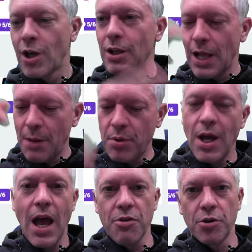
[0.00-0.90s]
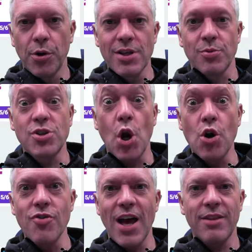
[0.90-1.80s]
clap, and the noise would
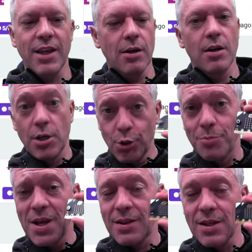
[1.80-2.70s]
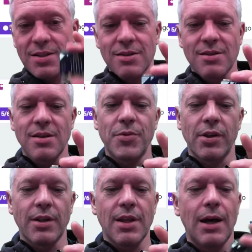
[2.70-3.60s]
turn that thing on. And you can make this into something
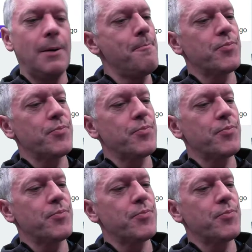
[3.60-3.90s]
like that.